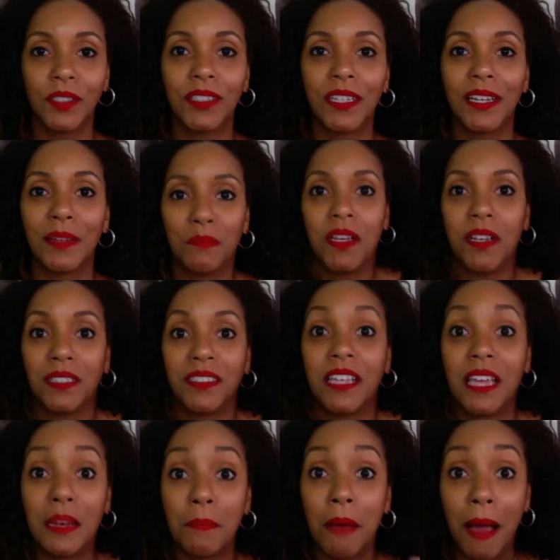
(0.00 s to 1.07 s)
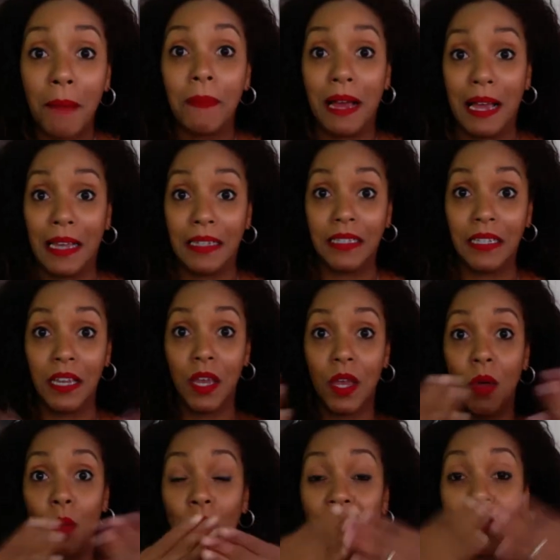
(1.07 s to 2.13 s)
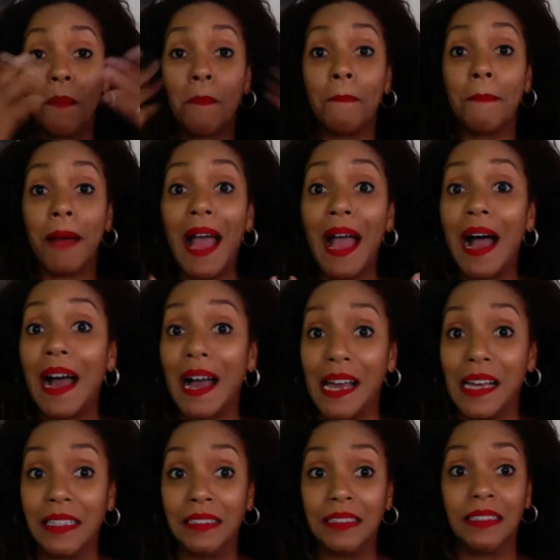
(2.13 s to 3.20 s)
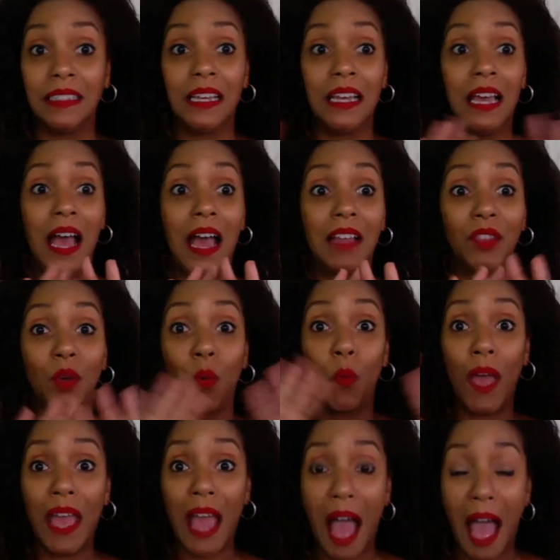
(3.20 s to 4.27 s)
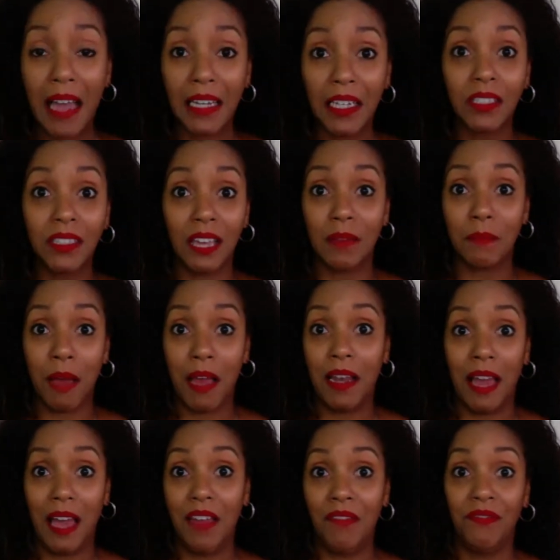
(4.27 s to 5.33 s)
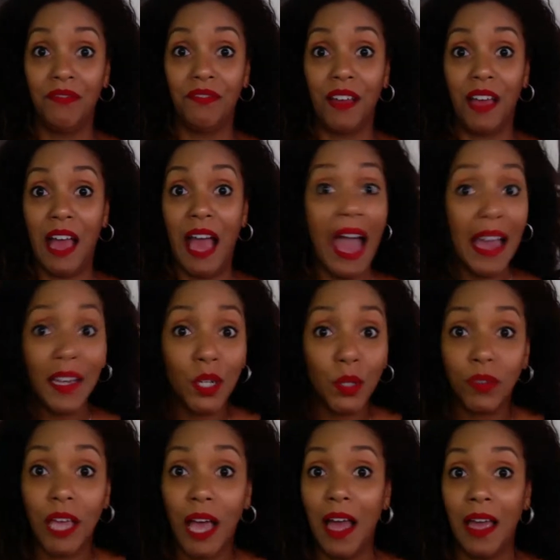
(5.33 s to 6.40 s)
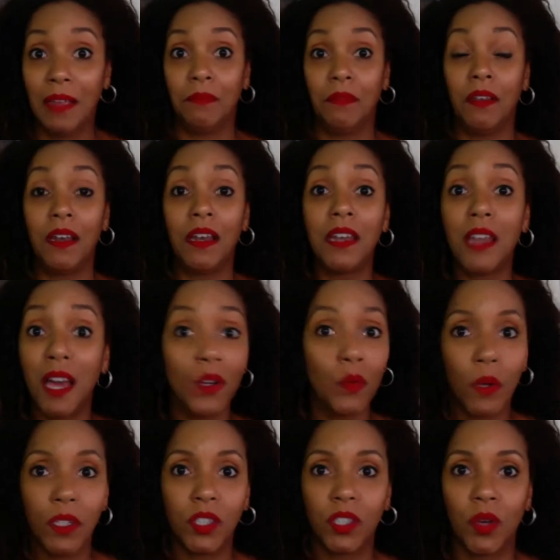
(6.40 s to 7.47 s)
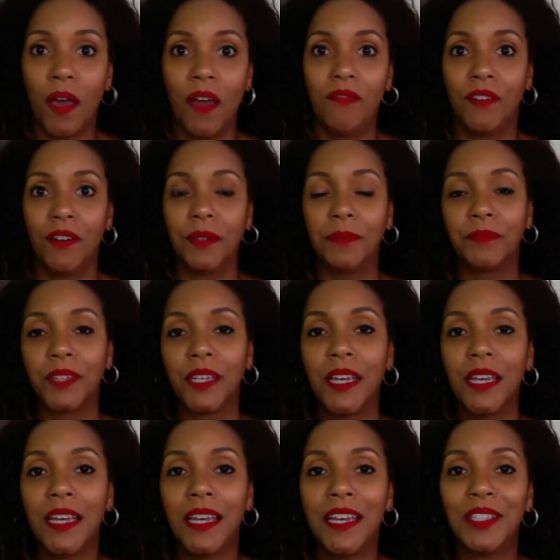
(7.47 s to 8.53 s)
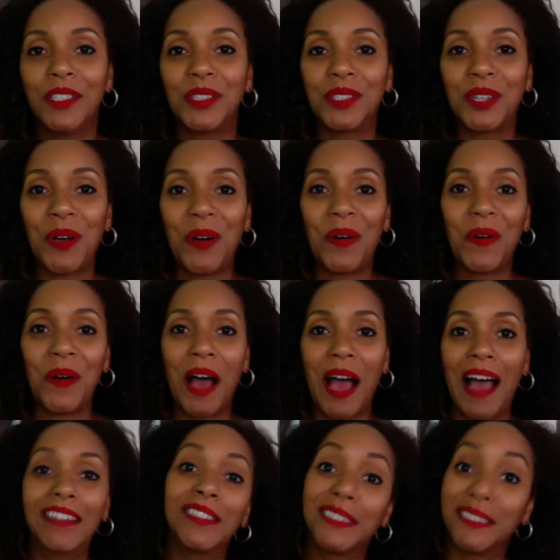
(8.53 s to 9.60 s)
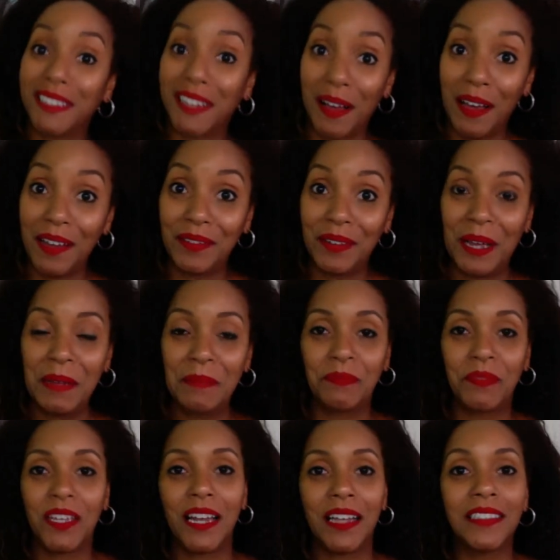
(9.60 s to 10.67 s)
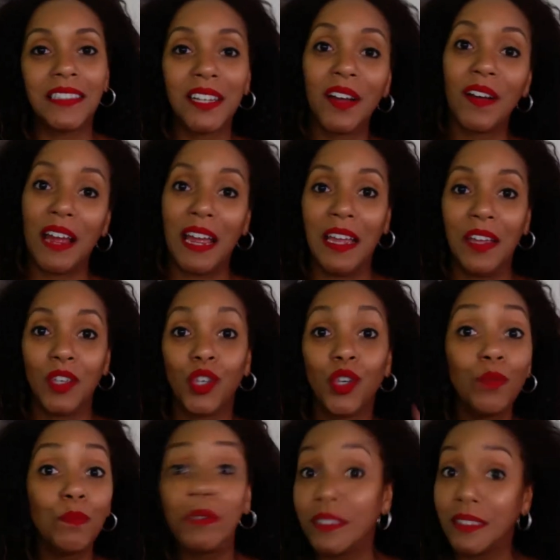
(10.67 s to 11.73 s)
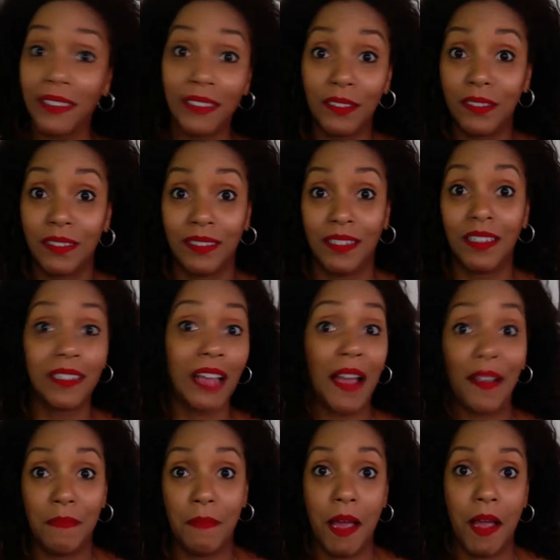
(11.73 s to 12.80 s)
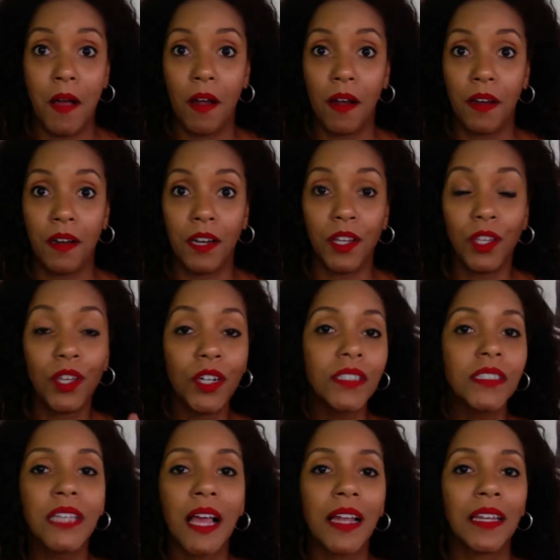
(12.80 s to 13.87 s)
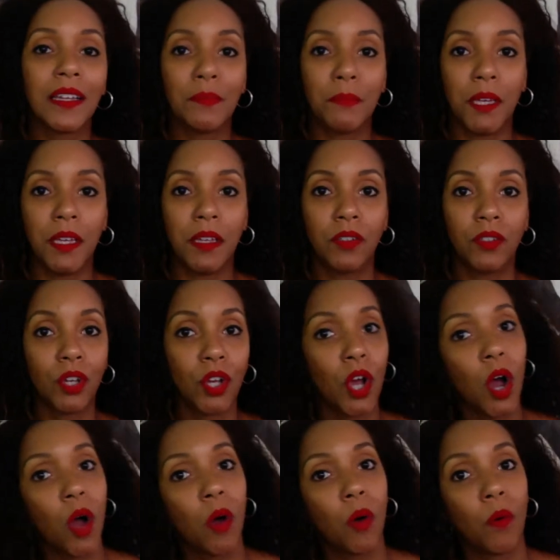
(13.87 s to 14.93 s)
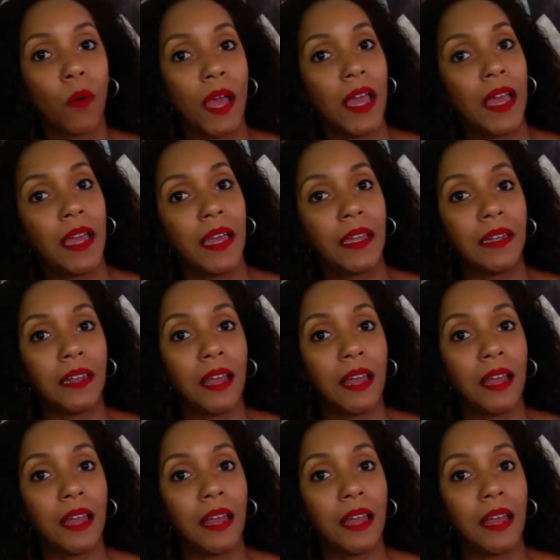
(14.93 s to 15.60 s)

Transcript: Because in my mind, with my eyes, the way I looked at my life, I had no time, none whatsoever. So I took it to God, right? And I said, all right, you put this desire in my heart. You're telling me to go and